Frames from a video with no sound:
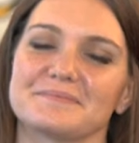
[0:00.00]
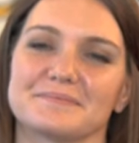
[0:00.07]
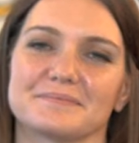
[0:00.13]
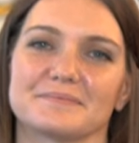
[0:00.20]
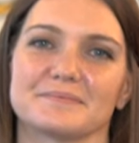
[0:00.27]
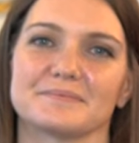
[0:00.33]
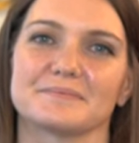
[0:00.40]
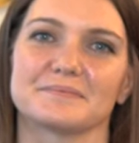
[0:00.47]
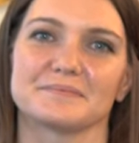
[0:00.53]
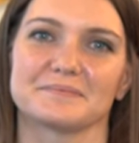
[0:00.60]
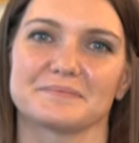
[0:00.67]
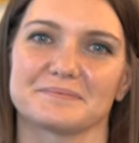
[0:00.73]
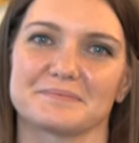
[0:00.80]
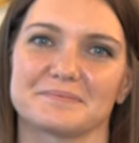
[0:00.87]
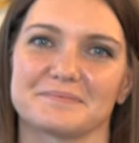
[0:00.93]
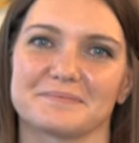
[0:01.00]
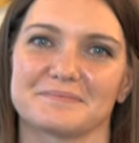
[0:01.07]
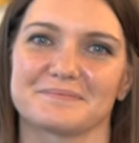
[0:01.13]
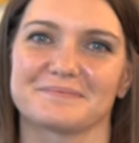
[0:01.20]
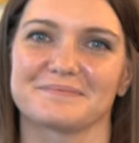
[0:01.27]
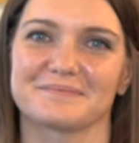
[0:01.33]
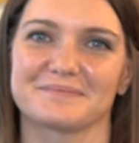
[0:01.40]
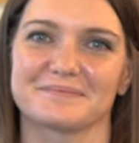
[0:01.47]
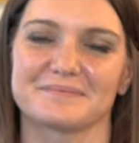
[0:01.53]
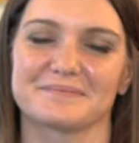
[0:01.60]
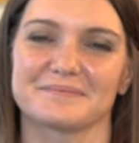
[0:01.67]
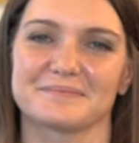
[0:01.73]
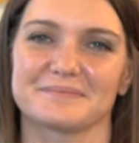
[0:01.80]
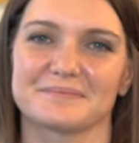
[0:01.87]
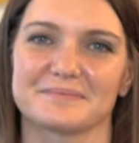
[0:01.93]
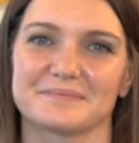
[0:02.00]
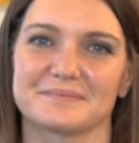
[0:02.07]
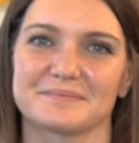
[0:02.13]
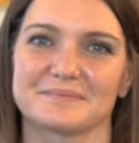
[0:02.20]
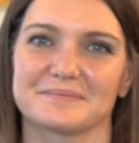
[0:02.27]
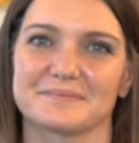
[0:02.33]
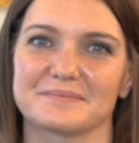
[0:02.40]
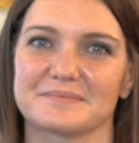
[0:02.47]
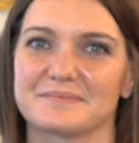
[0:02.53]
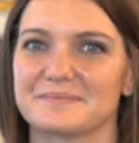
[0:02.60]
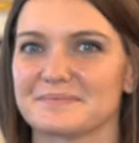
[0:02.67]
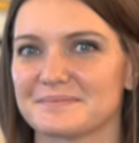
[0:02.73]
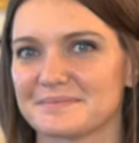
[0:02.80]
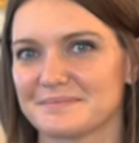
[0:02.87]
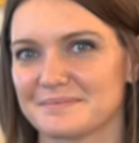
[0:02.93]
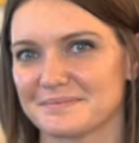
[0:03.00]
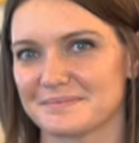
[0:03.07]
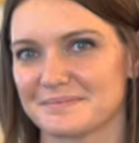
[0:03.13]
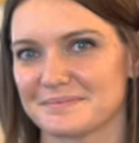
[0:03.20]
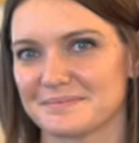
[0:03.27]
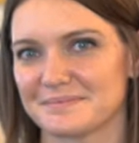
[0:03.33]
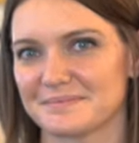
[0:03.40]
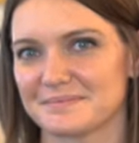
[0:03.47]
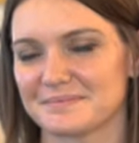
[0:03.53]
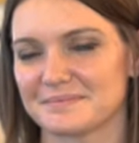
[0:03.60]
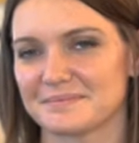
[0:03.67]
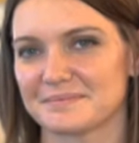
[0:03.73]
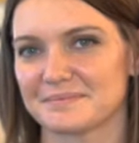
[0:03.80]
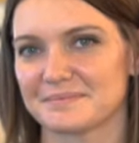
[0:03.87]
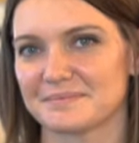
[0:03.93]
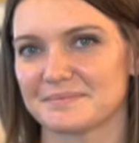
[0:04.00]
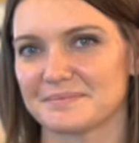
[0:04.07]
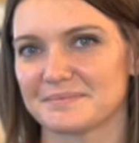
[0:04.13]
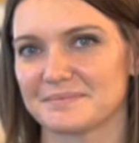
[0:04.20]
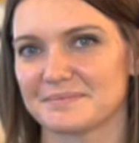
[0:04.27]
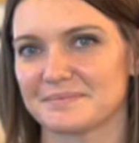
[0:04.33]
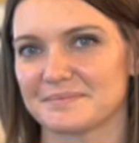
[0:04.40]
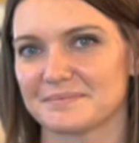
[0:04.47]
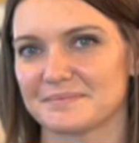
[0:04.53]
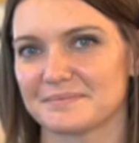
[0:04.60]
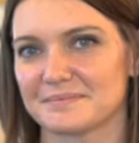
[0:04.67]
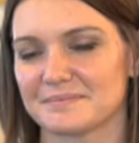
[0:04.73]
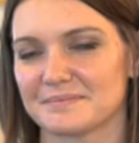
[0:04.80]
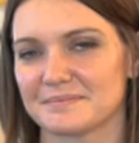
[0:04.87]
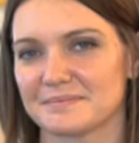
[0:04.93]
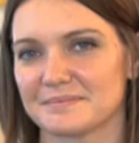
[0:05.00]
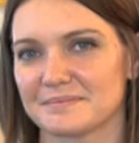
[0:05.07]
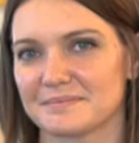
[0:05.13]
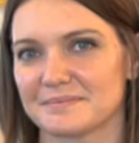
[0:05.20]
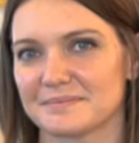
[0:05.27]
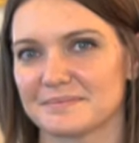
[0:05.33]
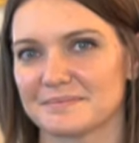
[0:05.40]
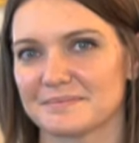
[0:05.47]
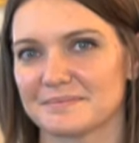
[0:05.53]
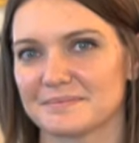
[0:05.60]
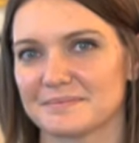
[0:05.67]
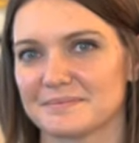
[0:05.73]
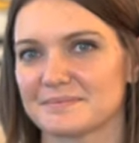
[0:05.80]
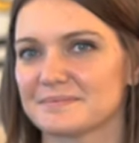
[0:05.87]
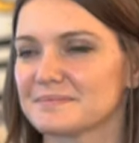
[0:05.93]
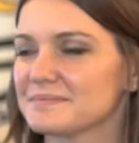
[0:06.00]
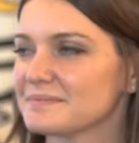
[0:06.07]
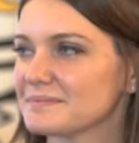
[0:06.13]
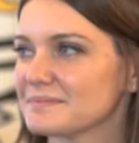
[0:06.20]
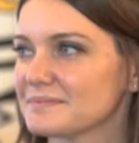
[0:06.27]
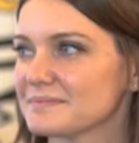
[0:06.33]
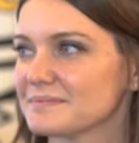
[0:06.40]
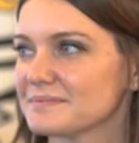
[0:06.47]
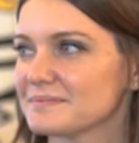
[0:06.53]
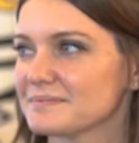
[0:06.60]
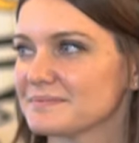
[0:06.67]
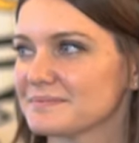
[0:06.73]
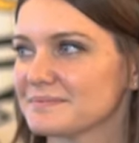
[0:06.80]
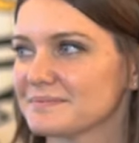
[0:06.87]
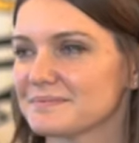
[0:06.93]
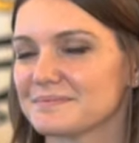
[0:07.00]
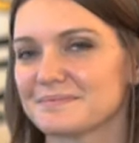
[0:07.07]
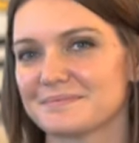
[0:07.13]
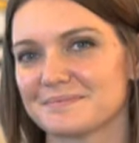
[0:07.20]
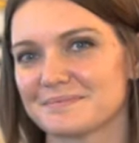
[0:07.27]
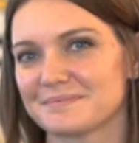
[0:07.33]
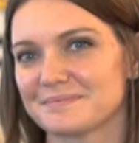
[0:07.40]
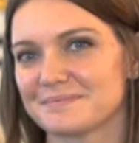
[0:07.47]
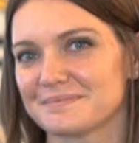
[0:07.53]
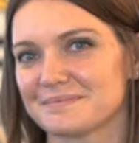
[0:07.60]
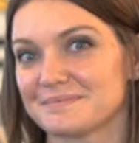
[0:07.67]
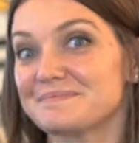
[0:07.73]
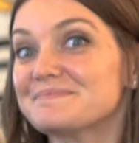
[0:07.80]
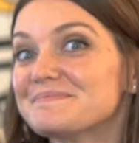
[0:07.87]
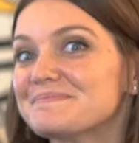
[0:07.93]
No words are spoken by the person on screen.